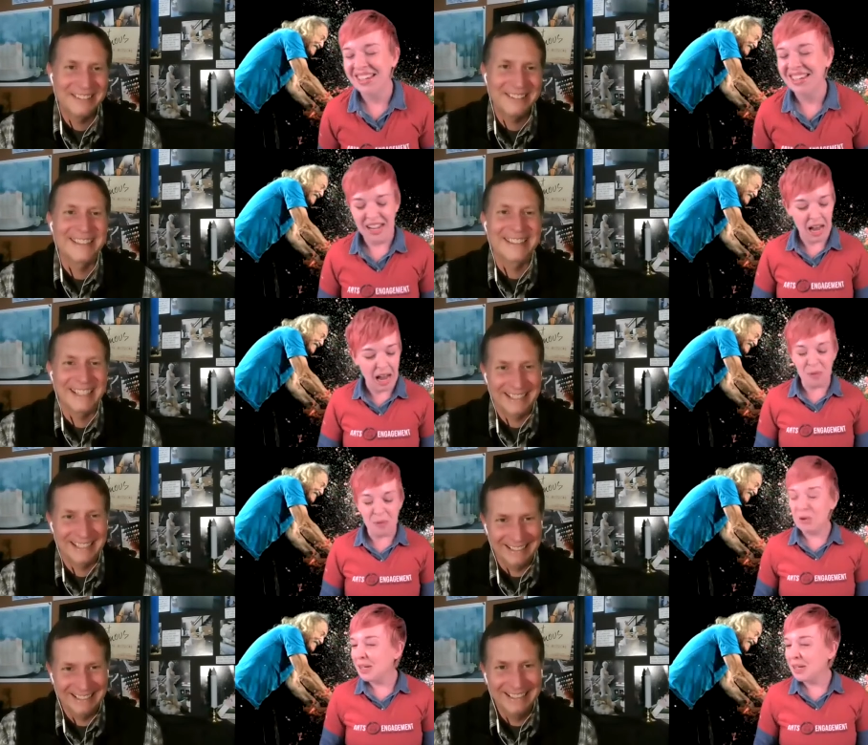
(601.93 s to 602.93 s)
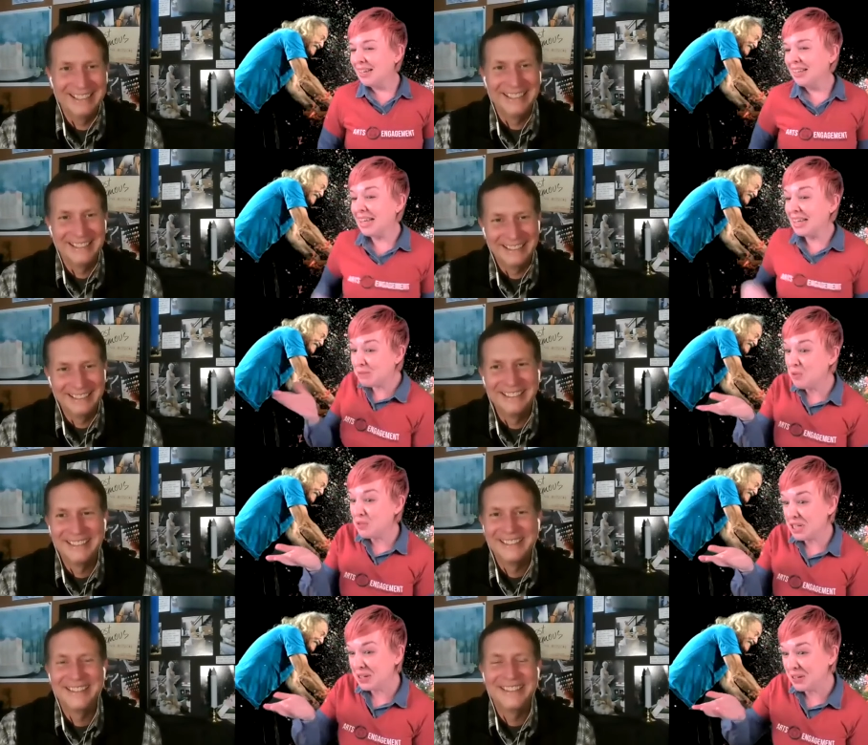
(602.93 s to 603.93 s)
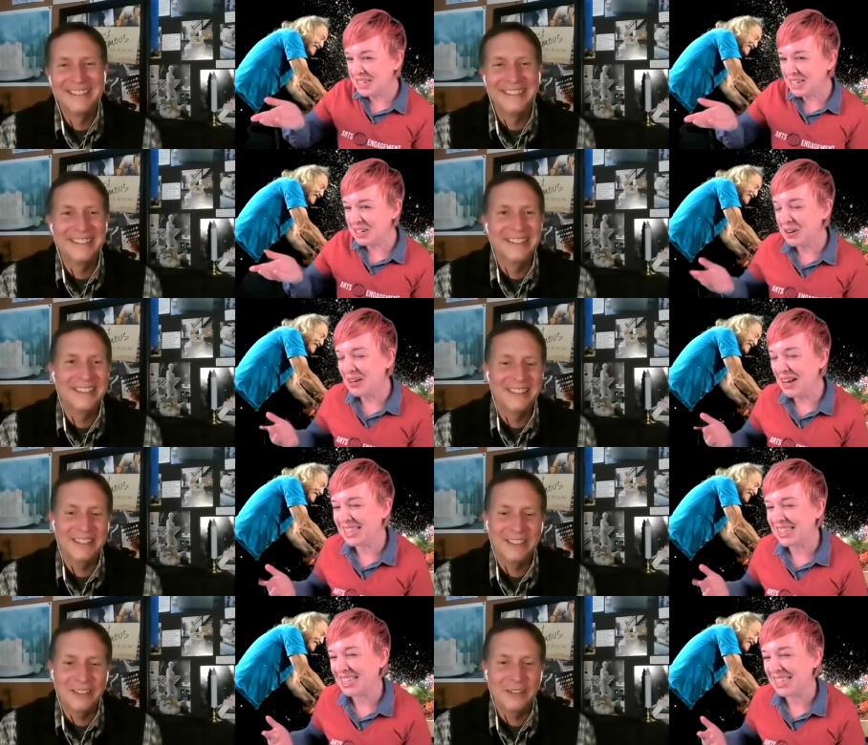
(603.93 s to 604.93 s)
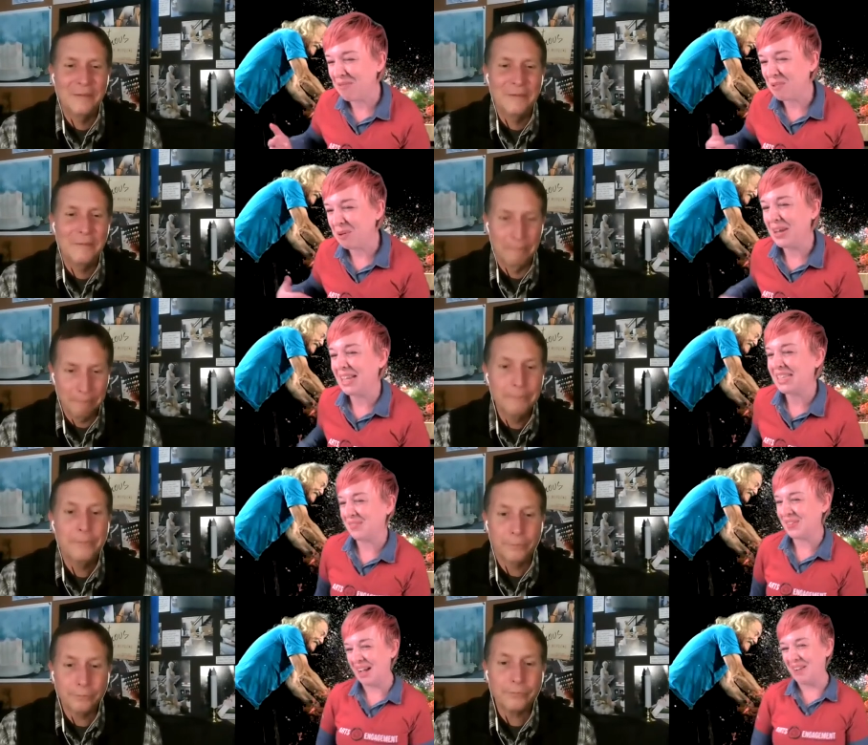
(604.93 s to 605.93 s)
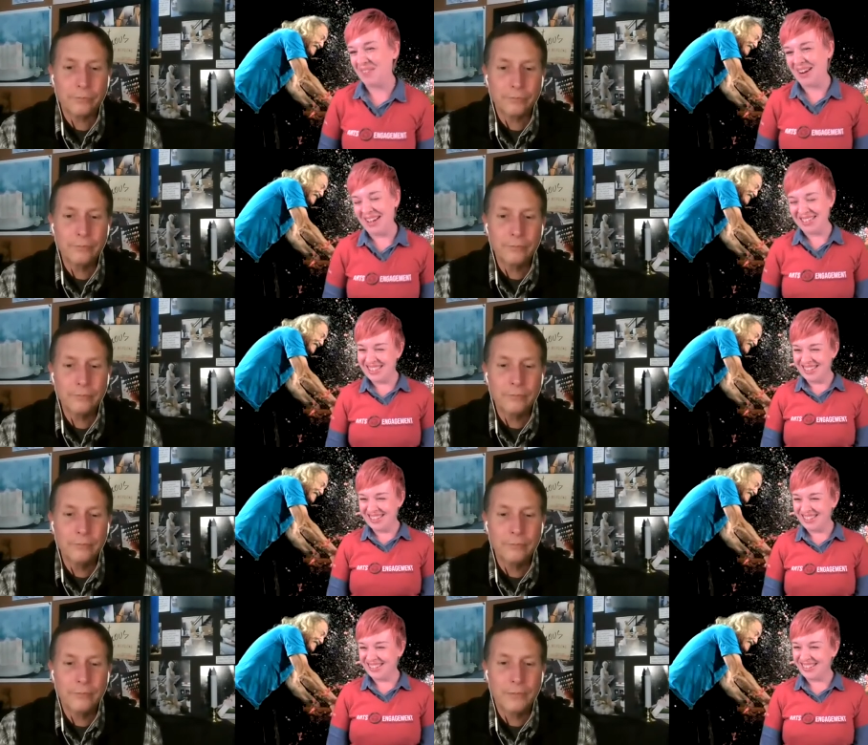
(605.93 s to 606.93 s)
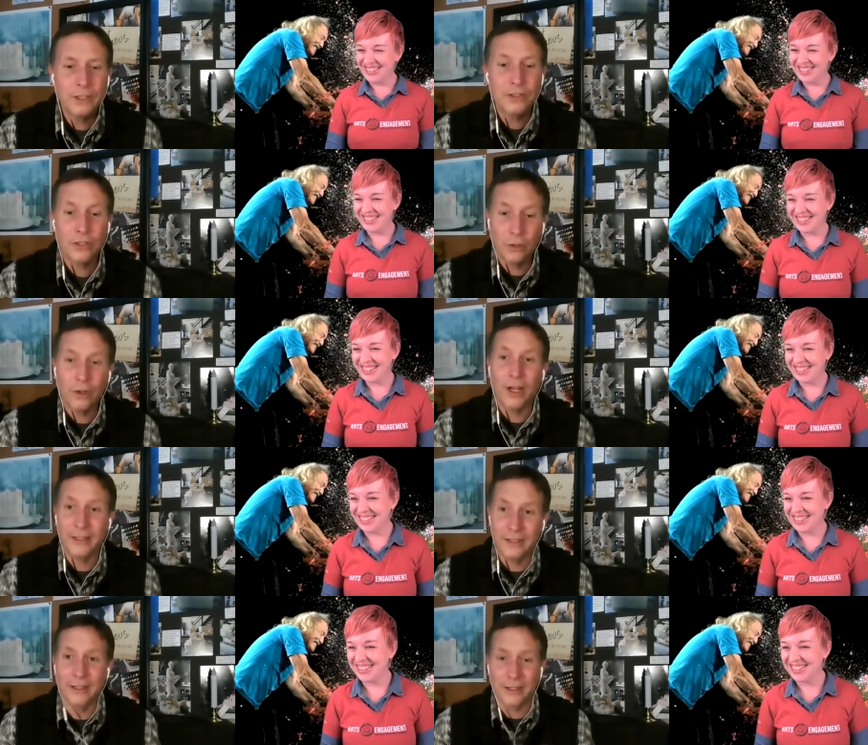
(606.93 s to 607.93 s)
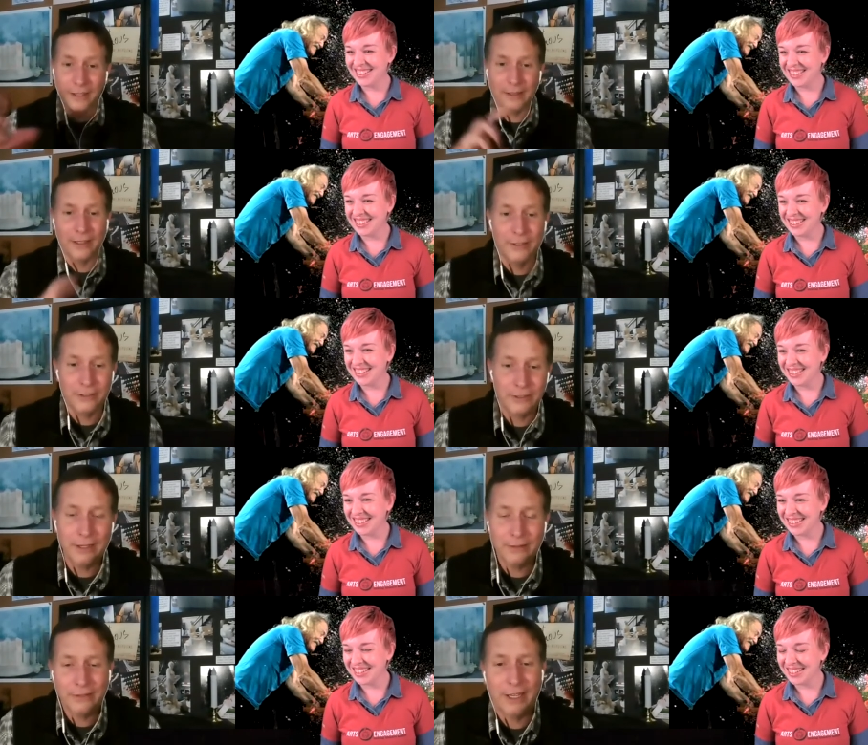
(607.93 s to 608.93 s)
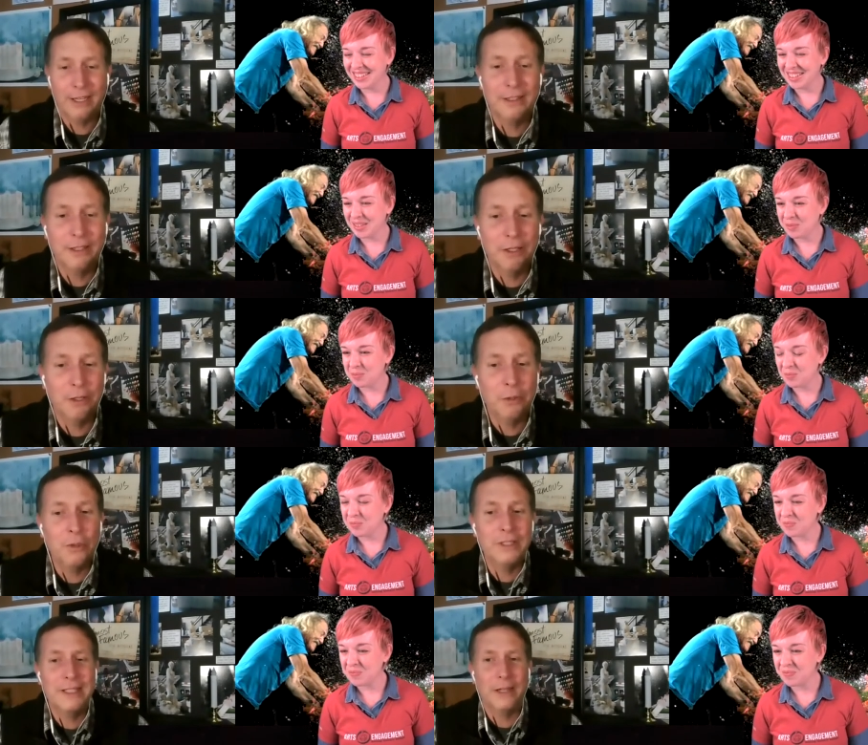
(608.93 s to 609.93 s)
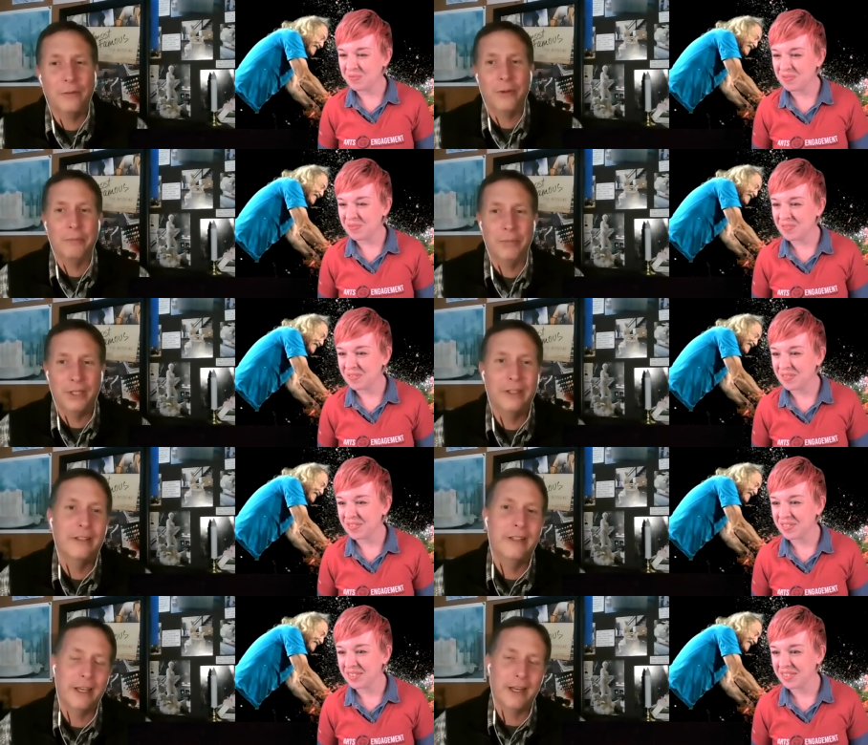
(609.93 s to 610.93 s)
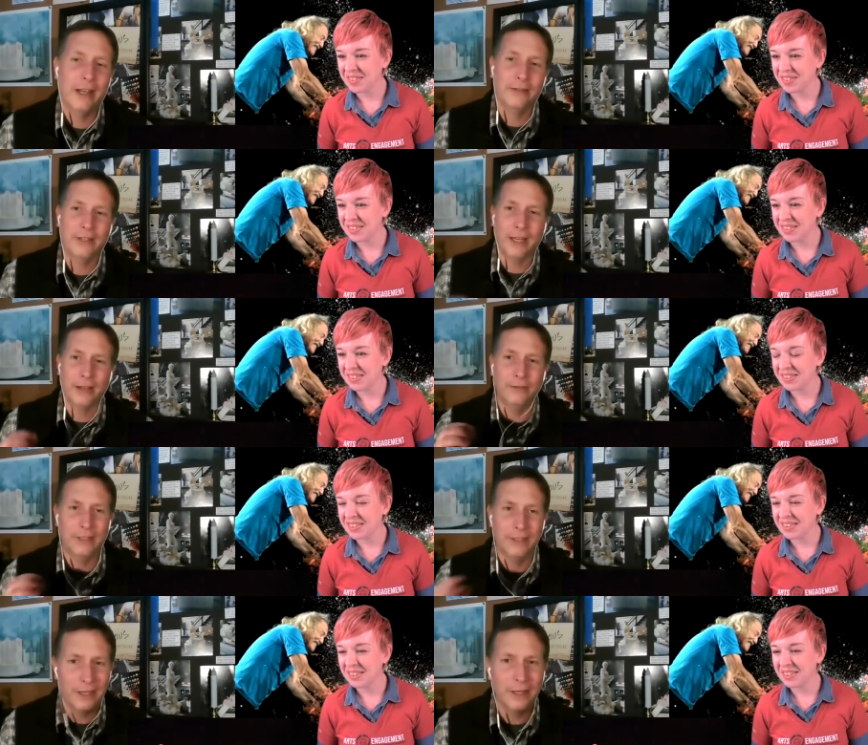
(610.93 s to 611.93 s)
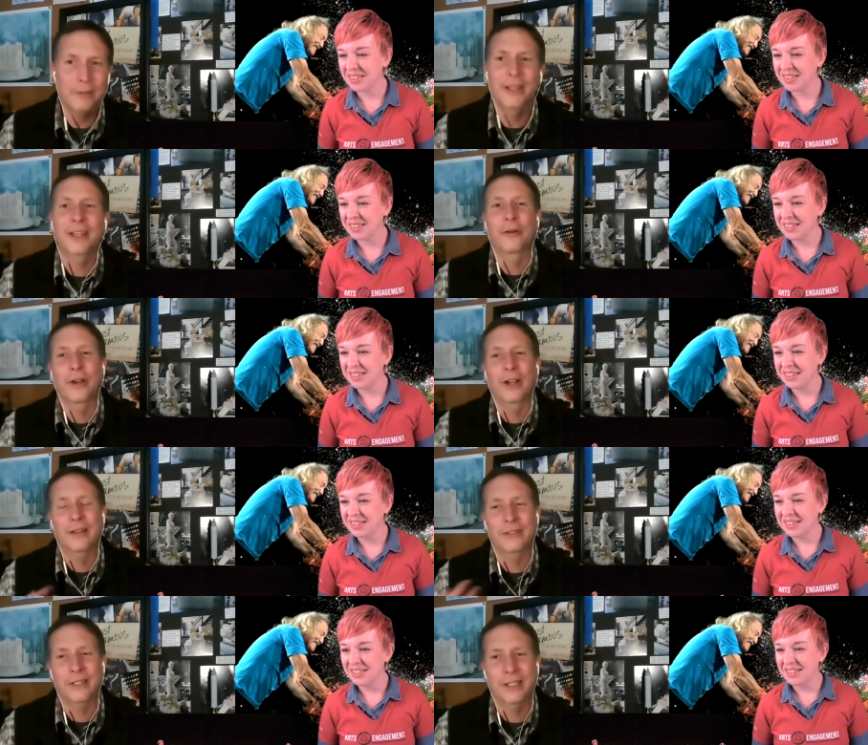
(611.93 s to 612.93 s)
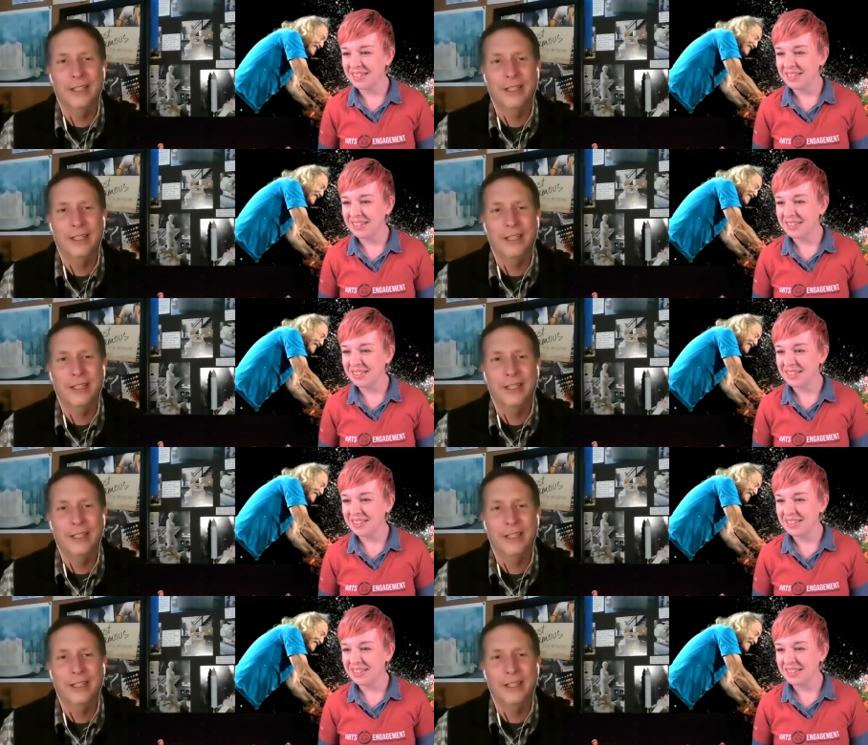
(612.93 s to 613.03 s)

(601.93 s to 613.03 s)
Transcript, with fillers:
Speaker 1: Um, exactly. Um, let's move to, to your next example. What else have you got for us?
Speaker 2: so on the on the other side of that the the ones that we build that have to have a timing or have to